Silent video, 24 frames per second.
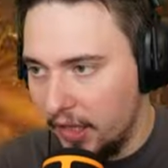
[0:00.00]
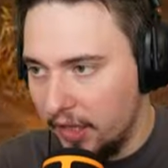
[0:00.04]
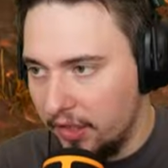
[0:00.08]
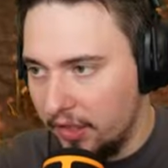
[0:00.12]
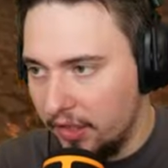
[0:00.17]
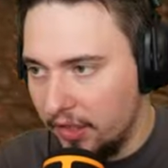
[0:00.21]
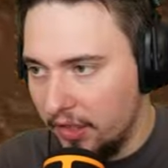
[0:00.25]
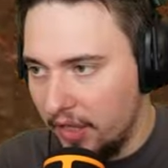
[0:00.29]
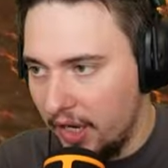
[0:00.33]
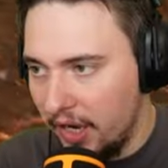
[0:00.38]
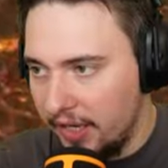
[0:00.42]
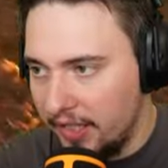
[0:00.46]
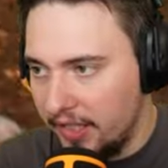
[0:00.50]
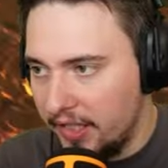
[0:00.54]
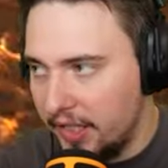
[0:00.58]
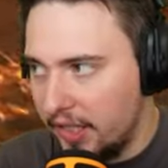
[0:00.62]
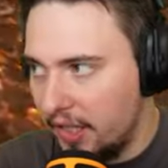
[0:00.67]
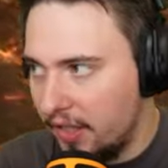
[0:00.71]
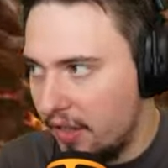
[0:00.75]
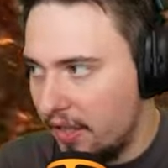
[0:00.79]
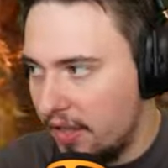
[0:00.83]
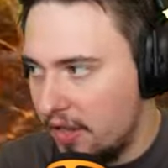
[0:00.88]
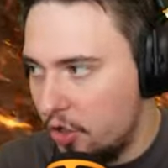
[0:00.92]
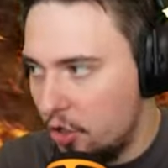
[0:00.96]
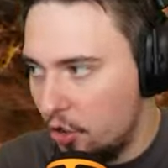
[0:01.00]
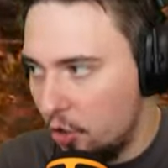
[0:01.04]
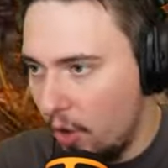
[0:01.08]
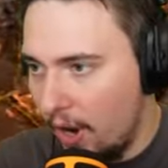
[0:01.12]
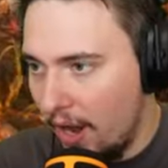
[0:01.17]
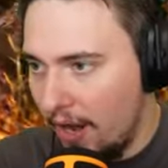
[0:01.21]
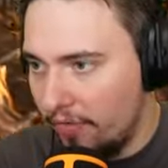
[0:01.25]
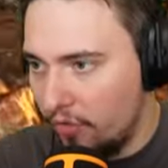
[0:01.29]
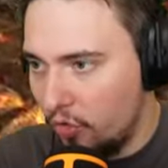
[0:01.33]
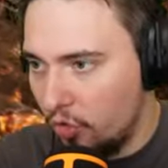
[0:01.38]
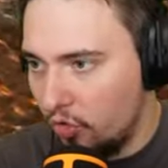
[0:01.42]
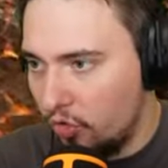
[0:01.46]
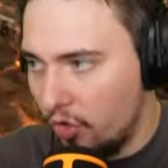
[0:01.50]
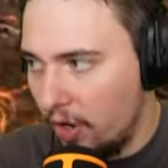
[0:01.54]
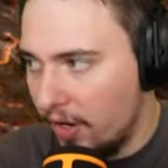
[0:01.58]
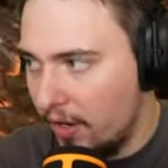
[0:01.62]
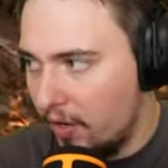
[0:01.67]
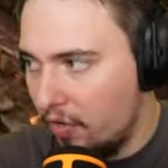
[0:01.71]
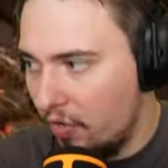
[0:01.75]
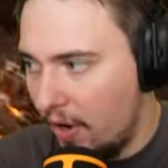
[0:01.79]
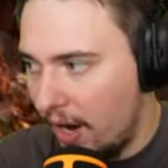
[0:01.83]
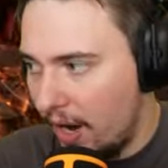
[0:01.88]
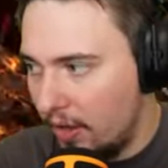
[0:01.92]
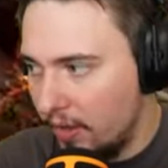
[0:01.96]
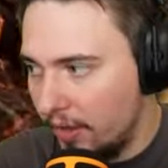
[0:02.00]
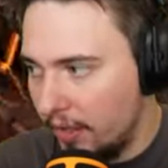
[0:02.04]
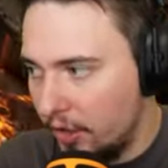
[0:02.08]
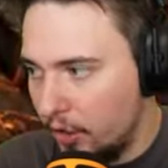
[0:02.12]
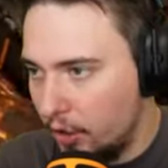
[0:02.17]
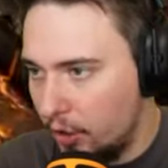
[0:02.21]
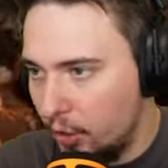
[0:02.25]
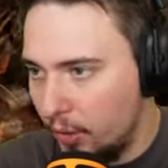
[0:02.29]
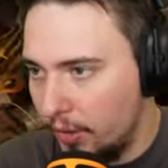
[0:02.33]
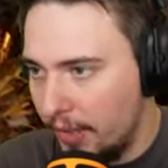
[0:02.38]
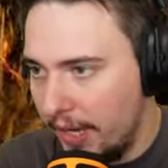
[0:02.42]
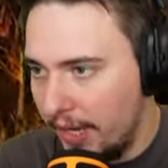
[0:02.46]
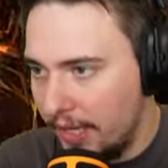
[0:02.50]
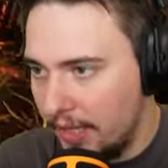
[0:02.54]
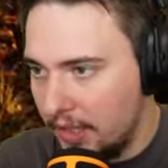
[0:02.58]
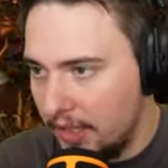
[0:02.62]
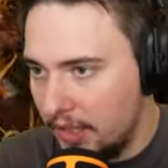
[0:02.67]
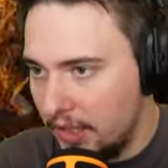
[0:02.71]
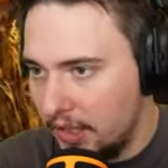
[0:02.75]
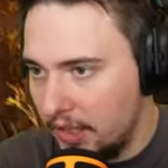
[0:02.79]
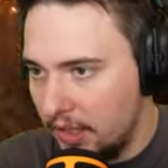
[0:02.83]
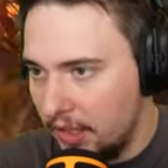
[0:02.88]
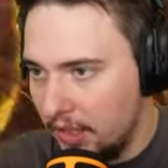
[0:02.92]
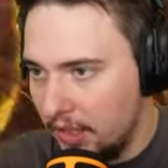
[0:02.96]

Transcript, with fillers: the idea that you have to run around and do this.